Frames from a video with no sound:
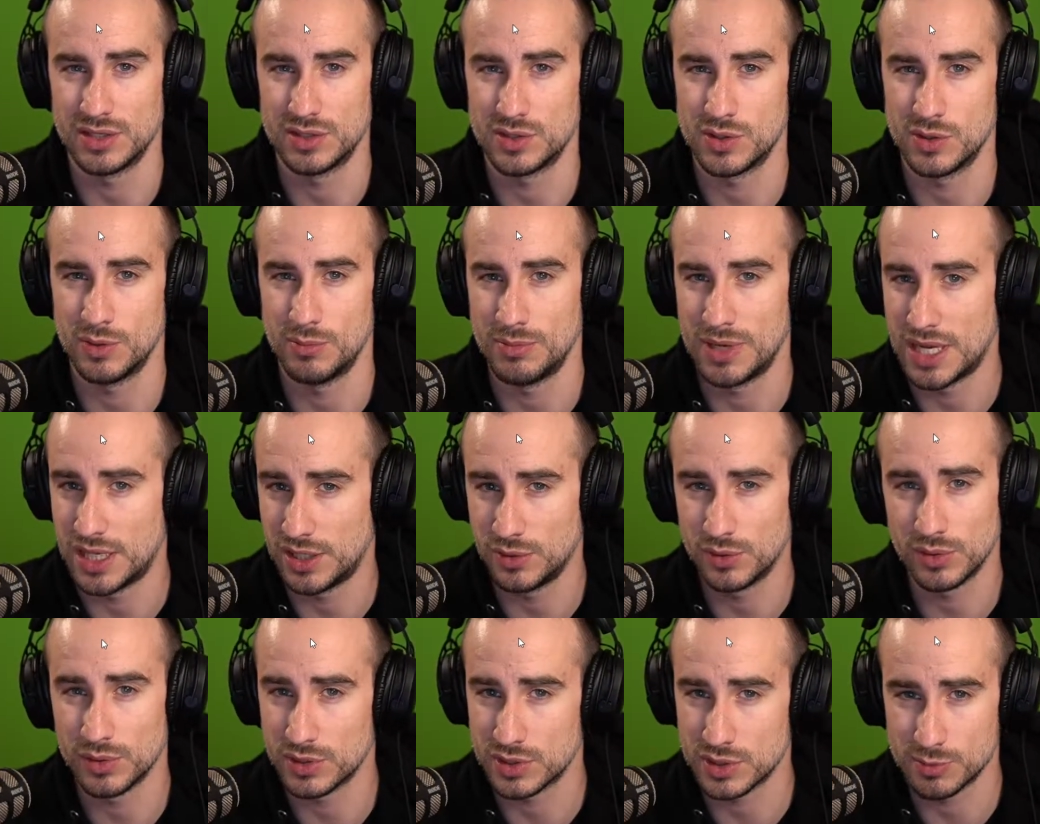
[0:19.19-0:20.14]
So
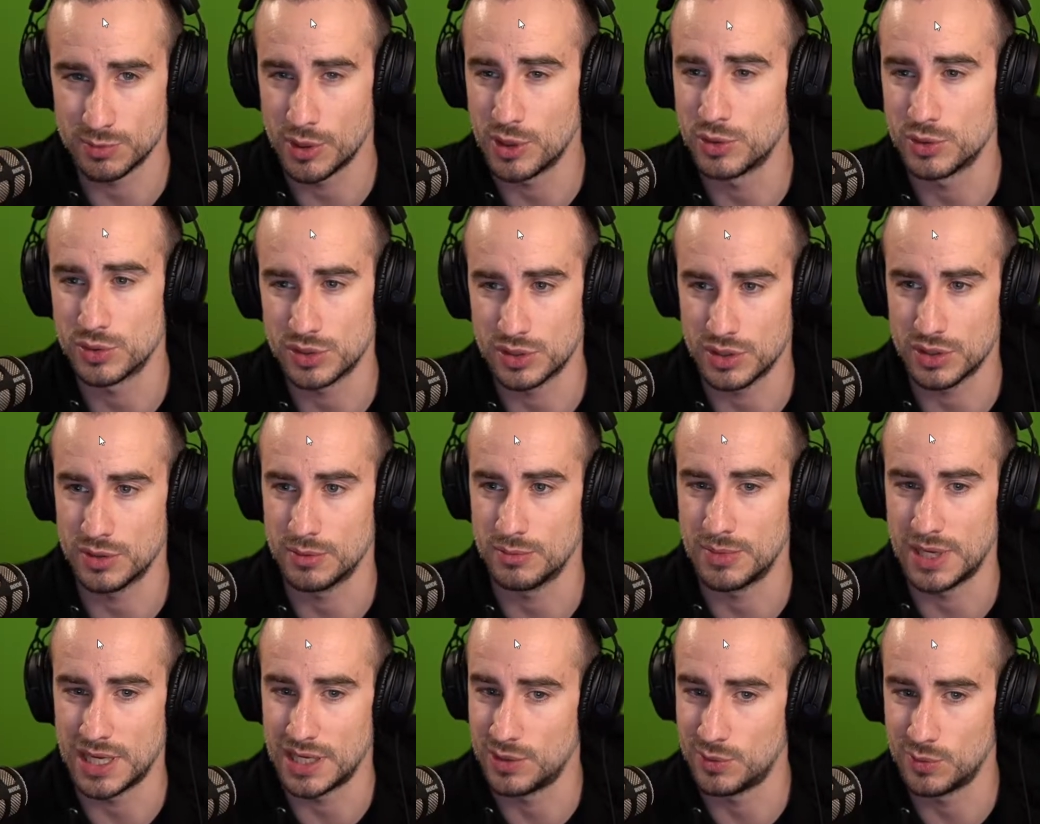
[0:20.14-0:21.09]
manual exposure,
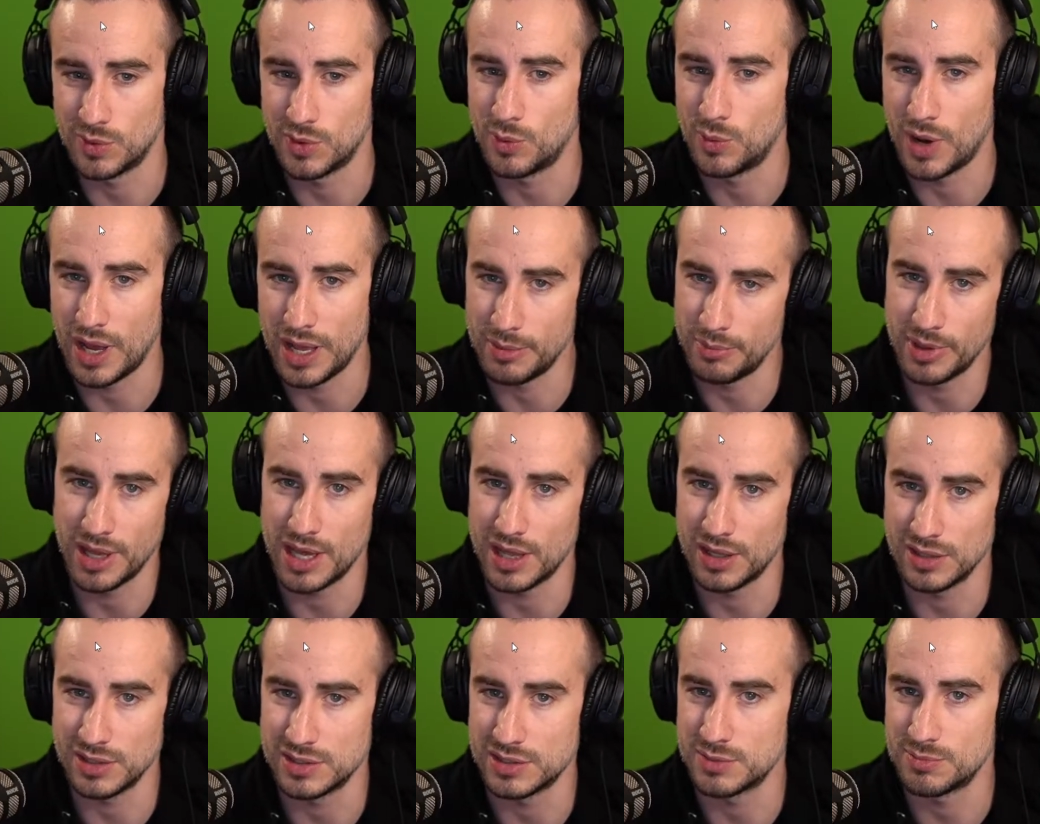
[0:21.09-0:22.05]
manual white
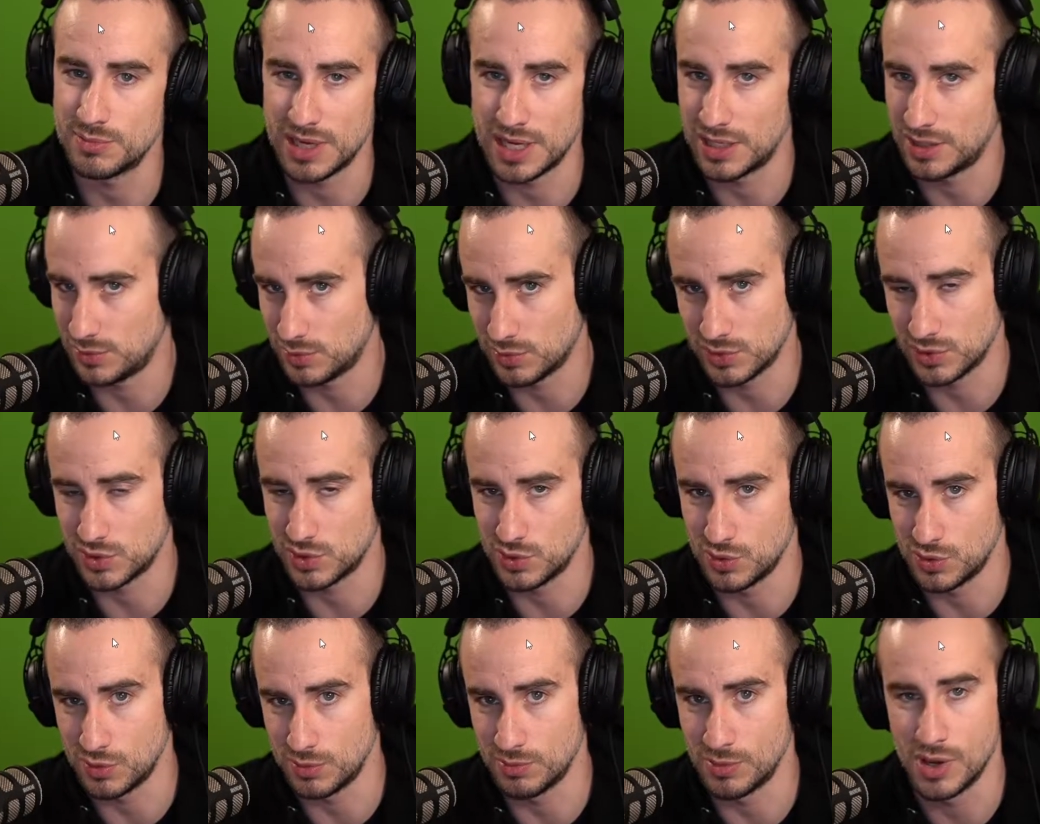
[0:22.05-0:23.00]
balance, manual
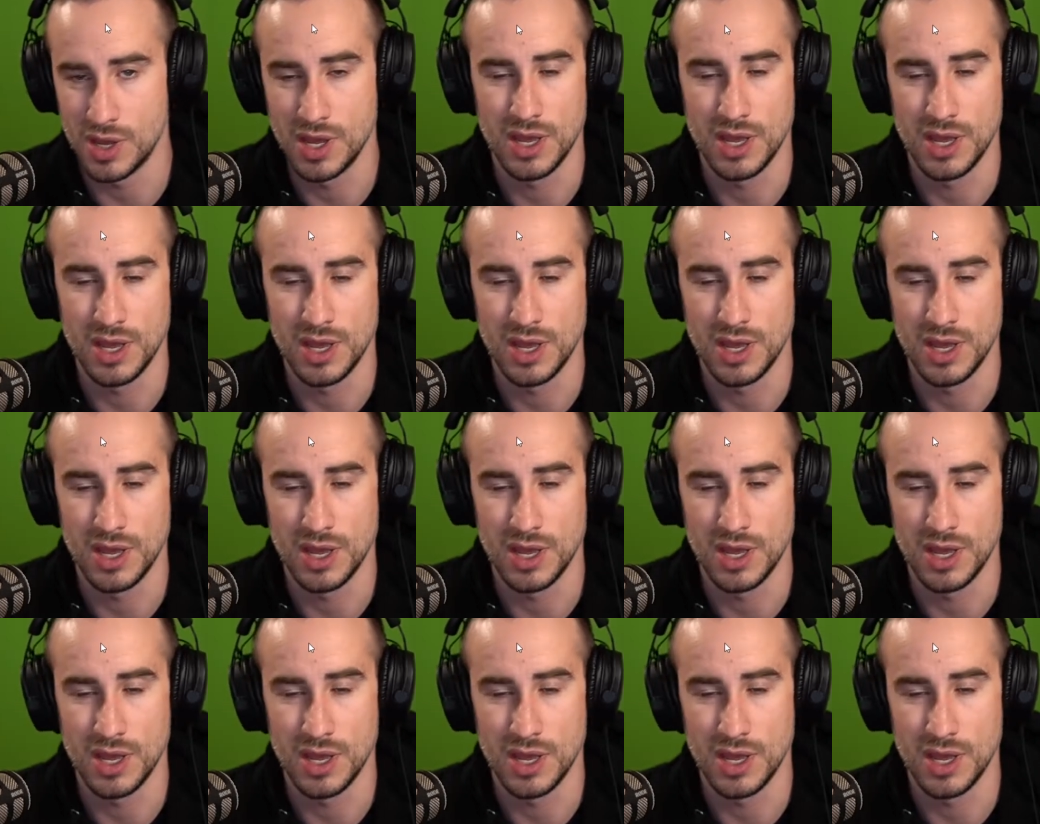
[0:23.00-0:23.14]
zoom.